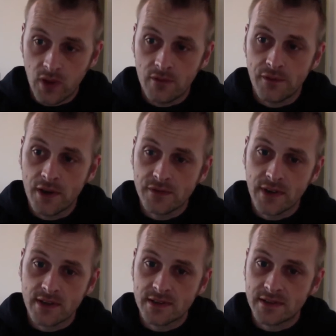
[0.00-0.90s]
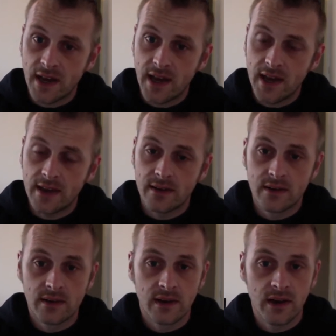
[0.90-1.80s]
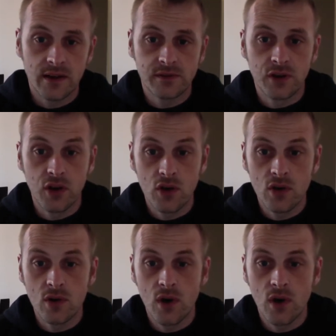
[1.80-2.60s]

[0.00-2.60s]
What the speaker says: First thing to say, the Google